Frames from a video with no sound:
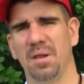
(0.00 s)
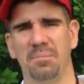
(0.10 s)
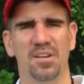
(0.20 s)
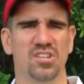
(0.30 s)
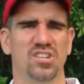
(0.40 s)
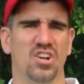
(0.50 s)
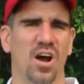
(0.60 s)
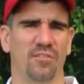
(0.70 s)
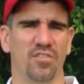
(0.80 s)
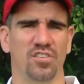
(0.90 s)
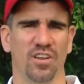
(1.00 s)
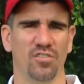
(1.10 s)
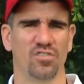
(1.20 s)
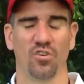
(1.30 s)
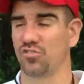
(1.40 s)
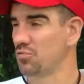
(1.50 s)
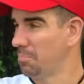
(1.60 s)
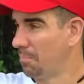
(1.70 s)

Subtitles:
at a missions conference in our church,